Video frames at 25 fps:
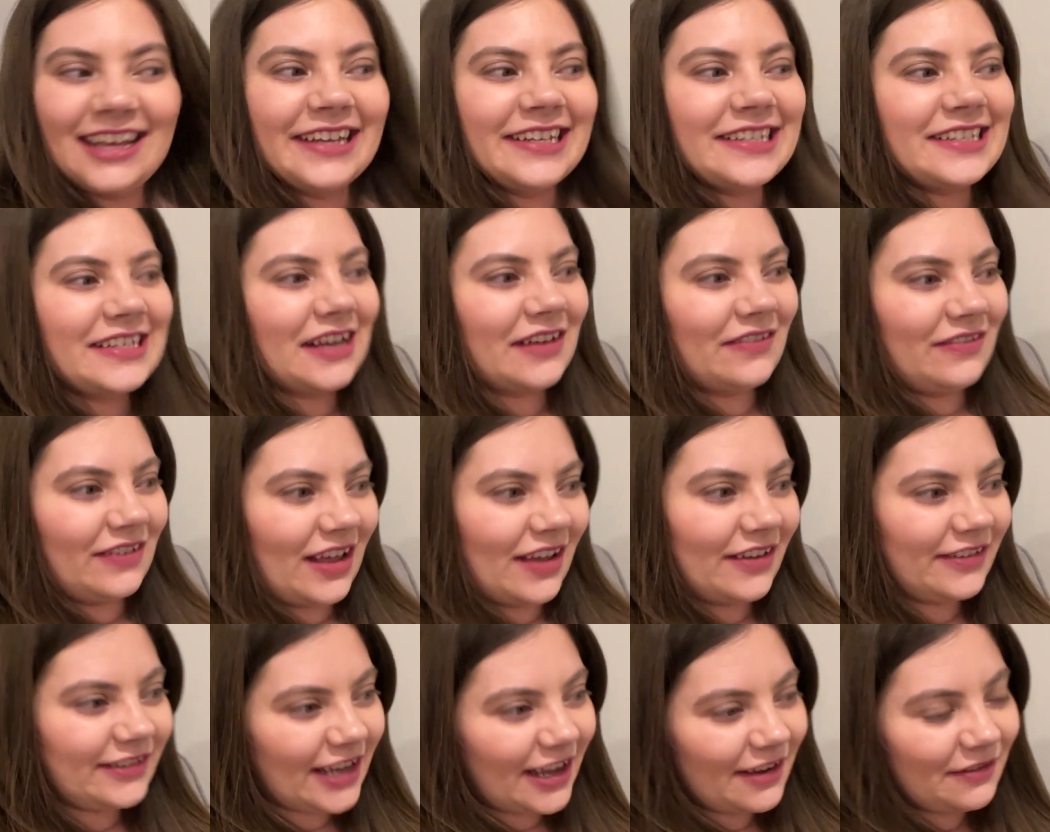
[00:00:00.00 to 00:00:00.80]
So I've
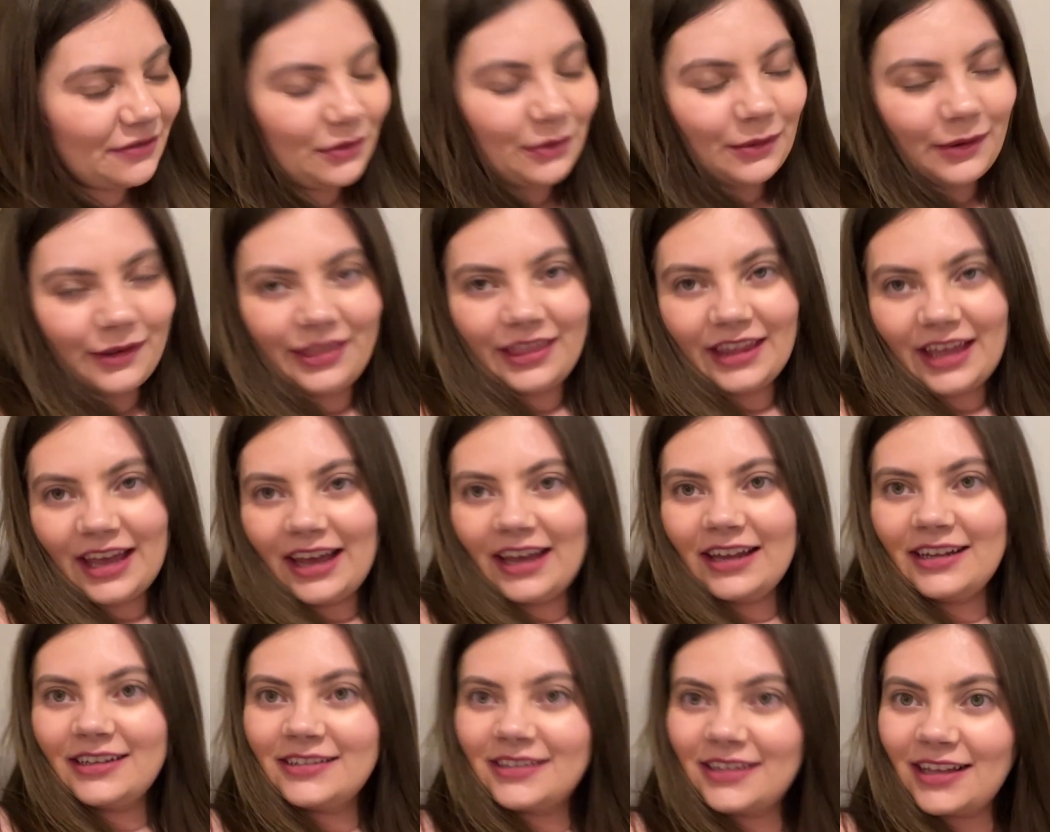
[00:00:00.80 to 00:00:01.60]
left everyone
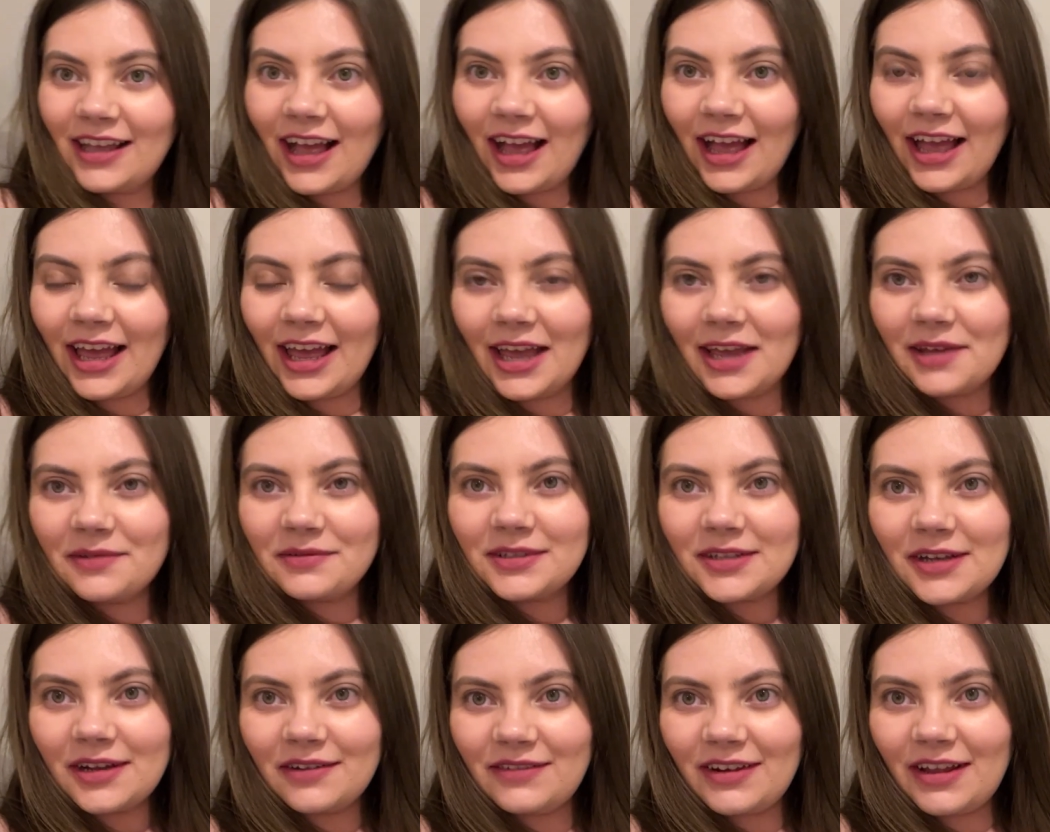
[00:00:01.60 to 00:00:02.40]
there.
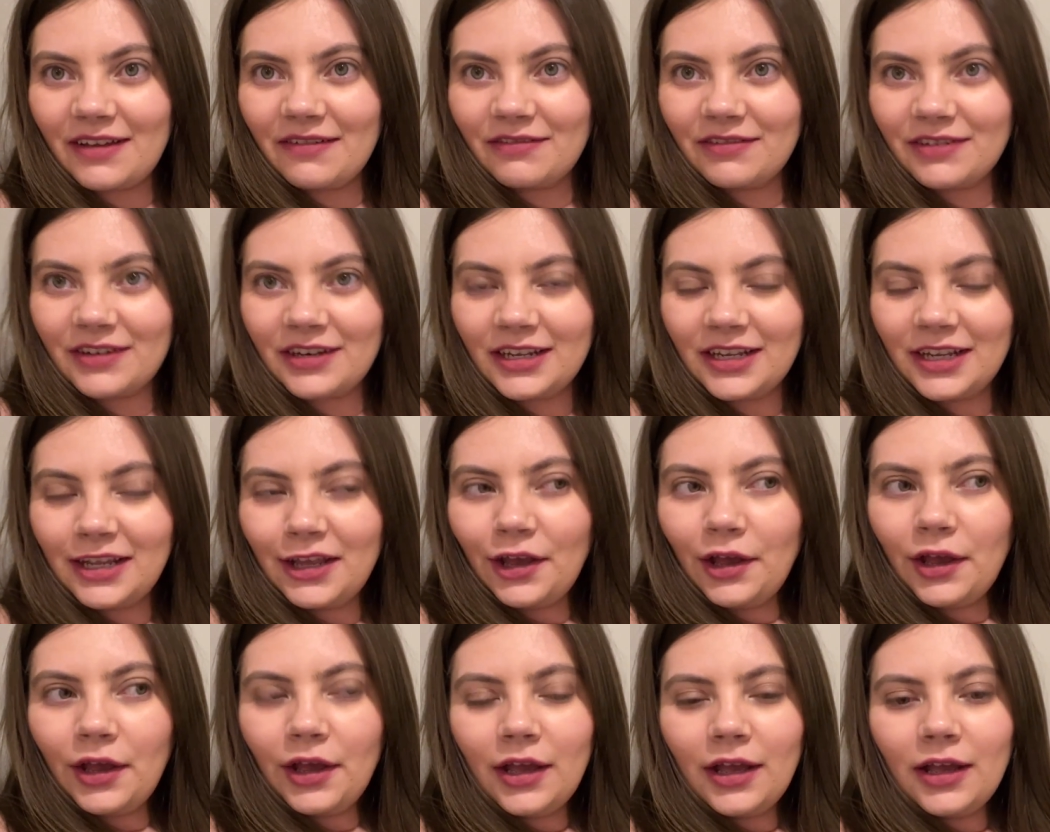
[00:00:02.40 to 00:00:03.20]
So I've left
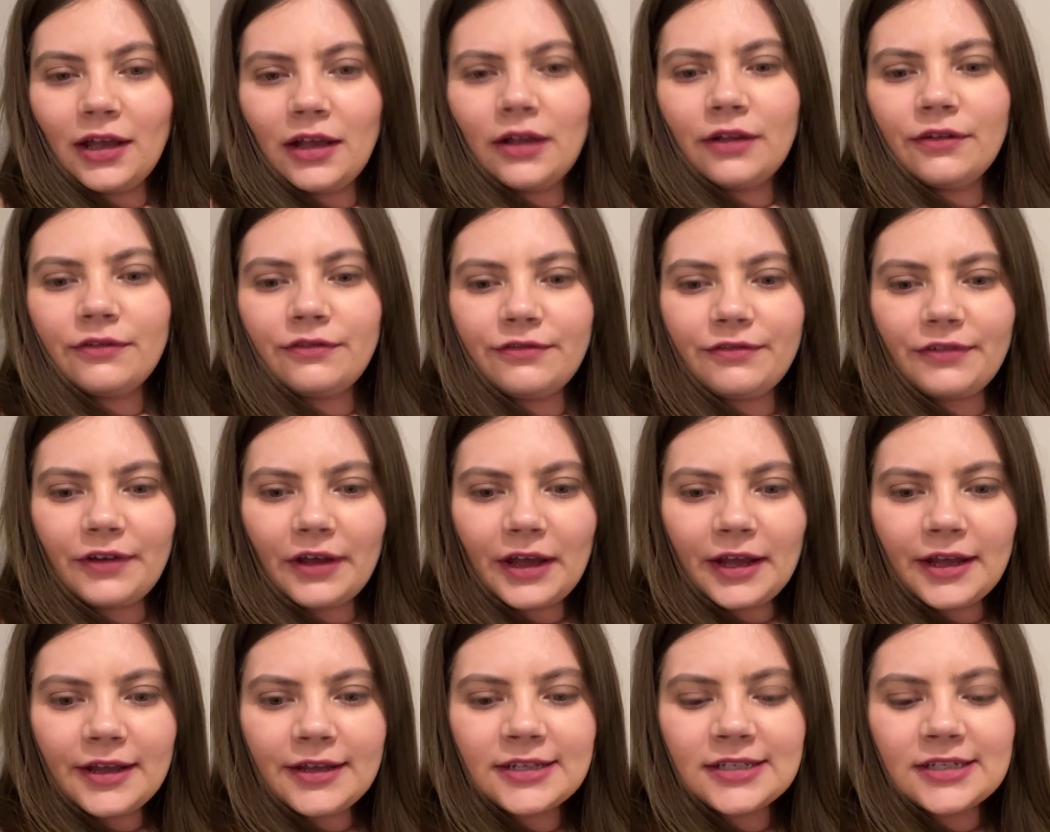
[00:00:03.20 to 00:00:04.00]

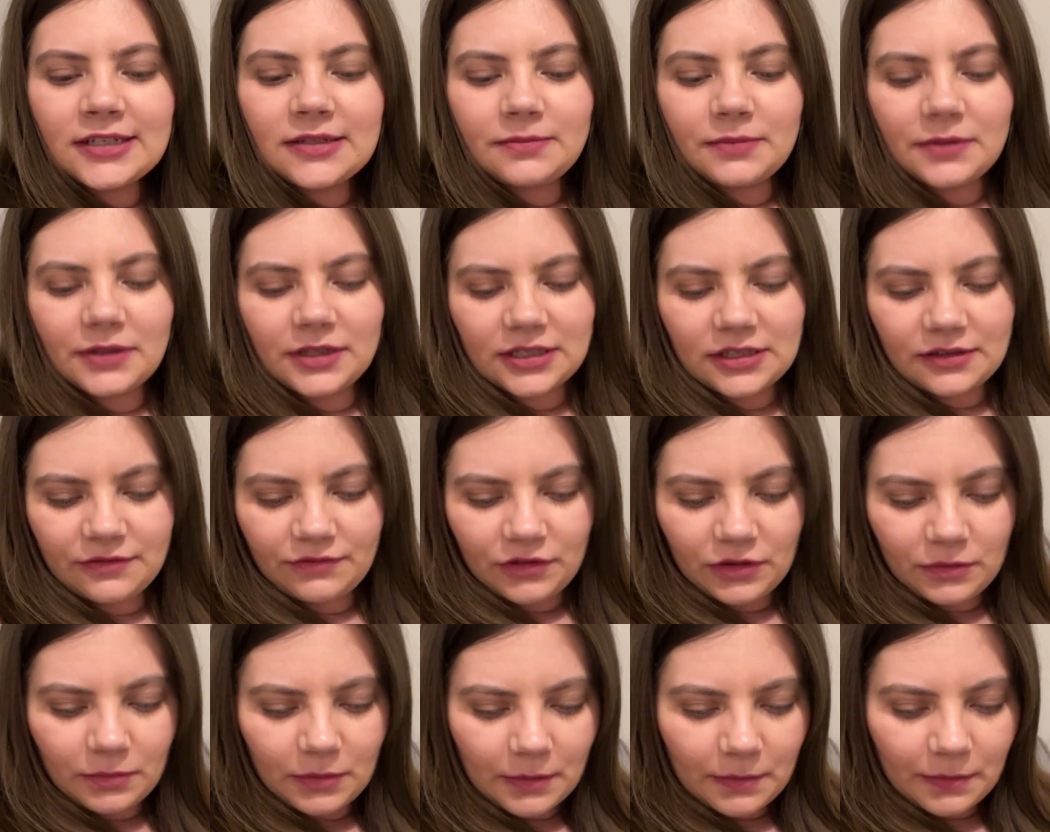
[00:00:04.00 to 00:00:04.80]
first, but there's a
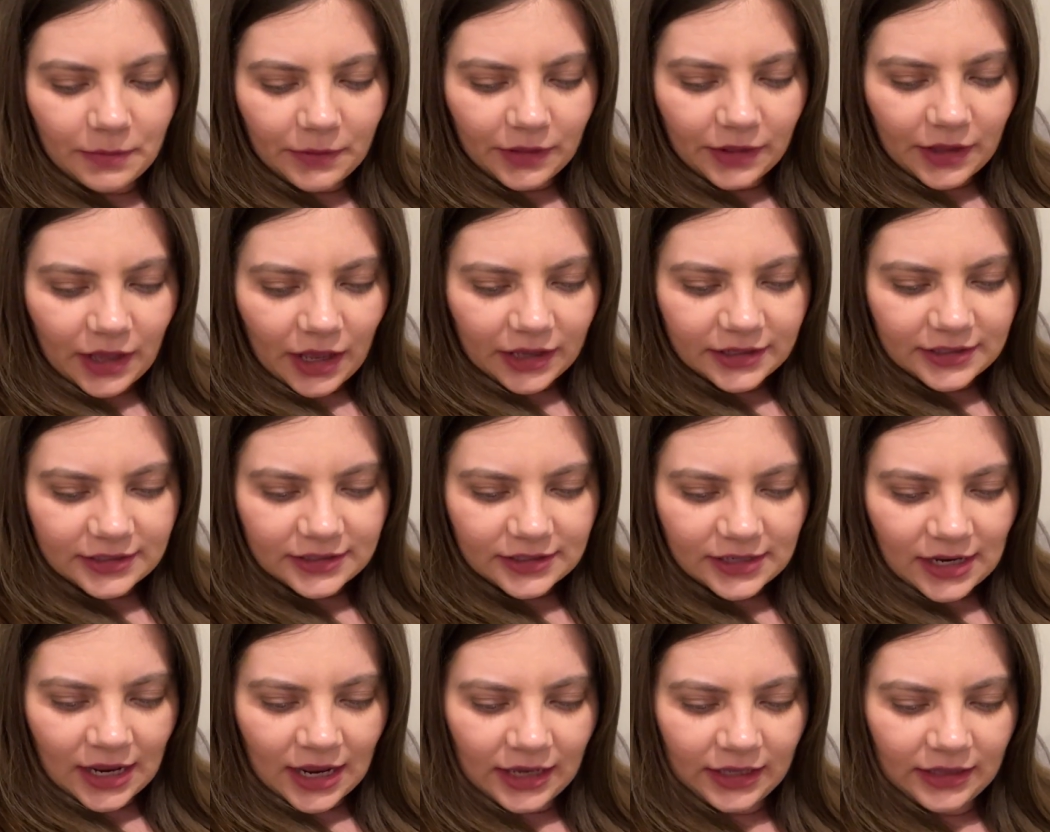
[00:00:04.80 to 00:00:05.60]
few people that are
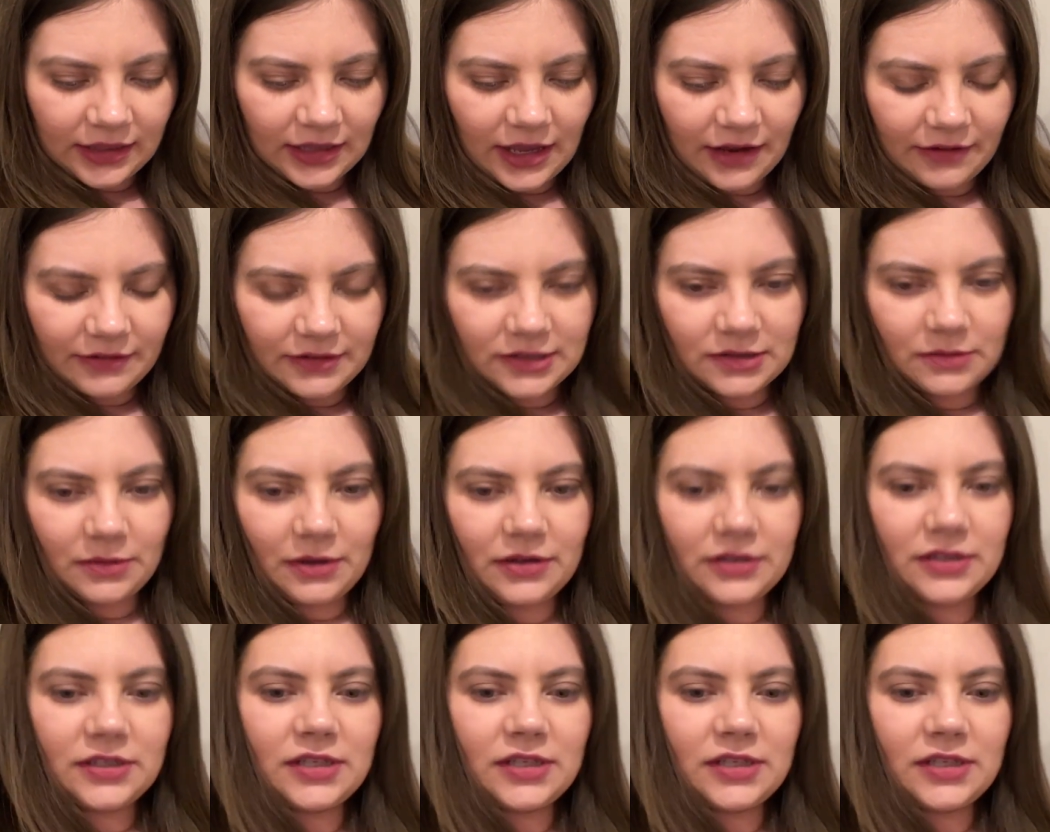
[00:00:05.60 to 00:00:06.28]
staying there as well.